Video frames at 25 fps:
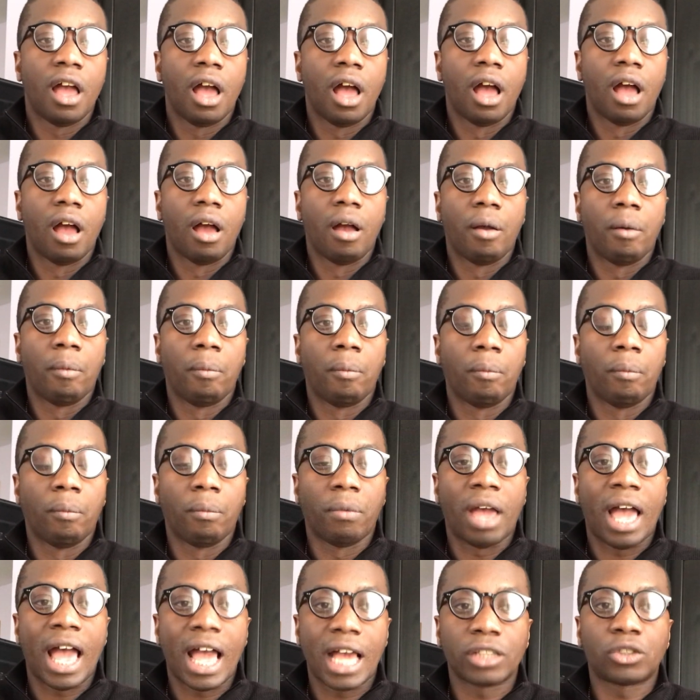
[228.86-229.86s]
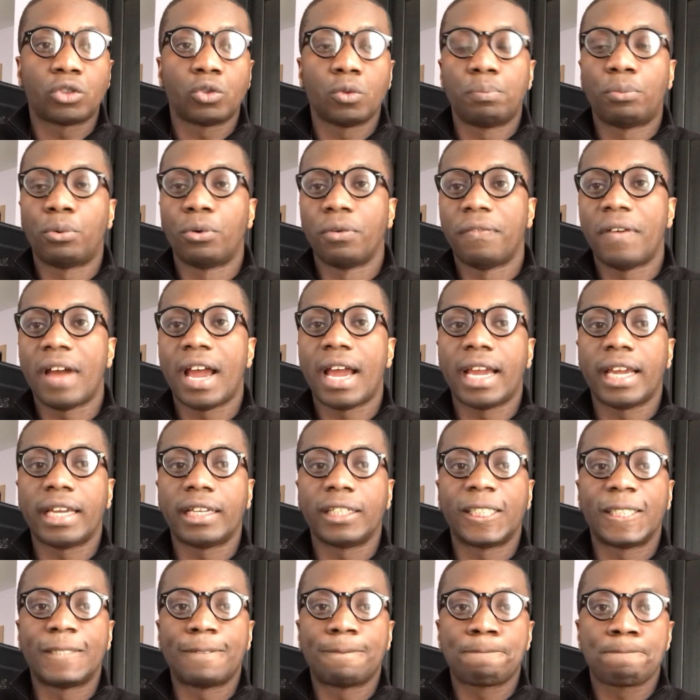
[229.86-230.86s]
has to
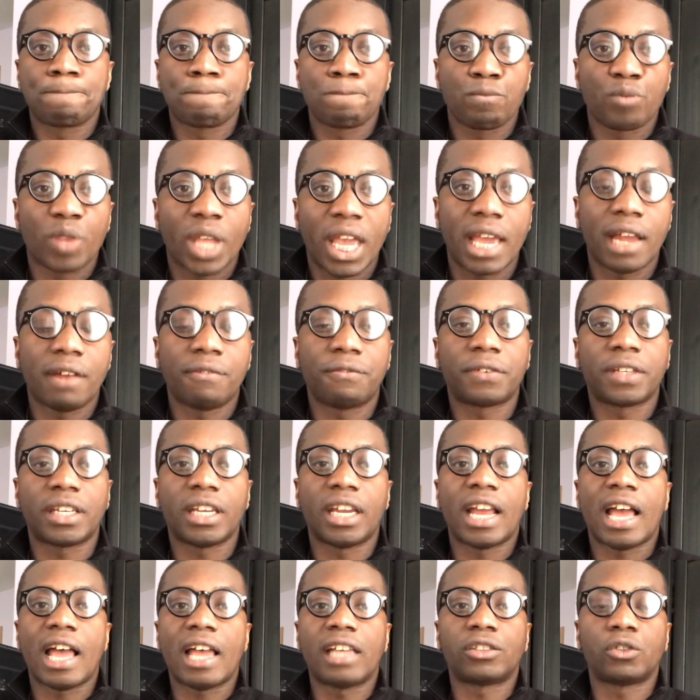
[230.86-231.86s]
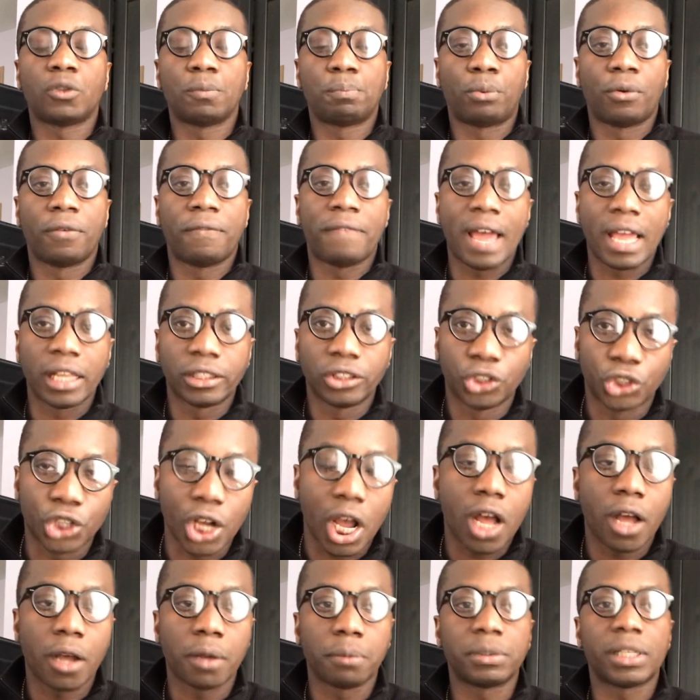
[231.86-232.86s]
provide healthcare, has to provide
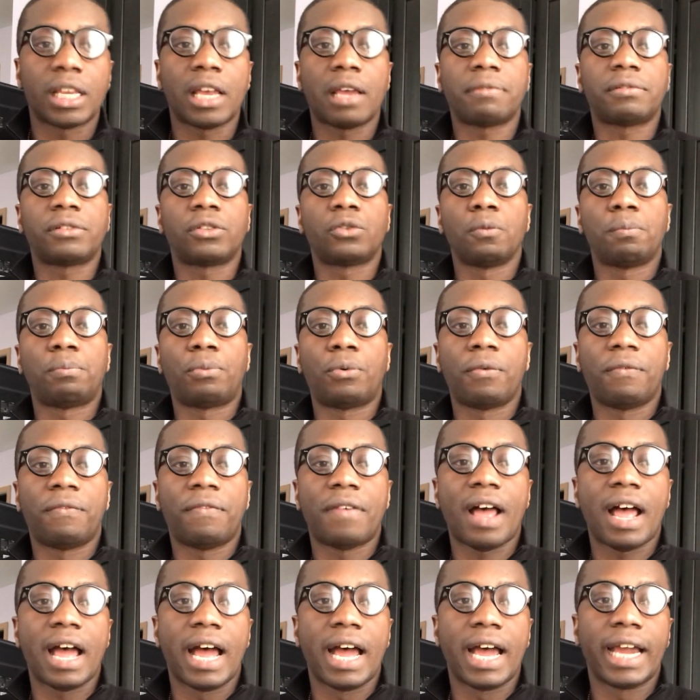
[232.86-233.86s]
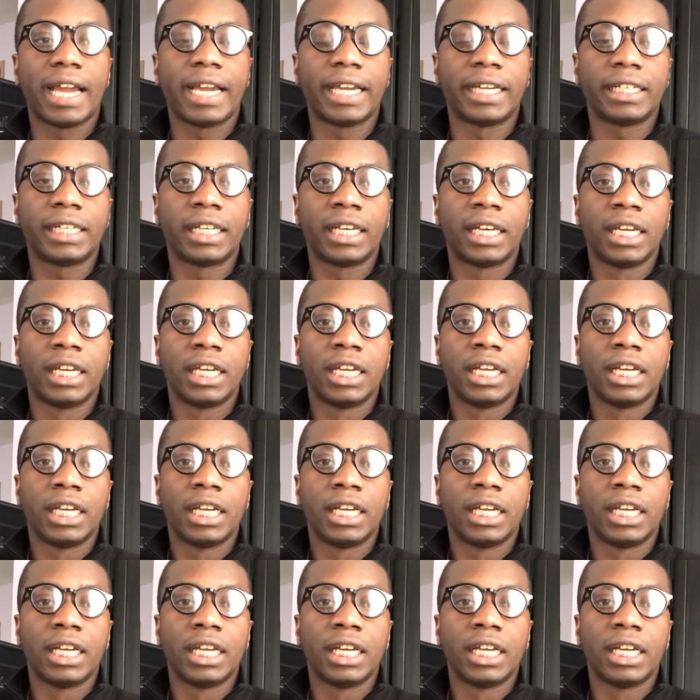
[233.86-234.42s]
jobs, has to provide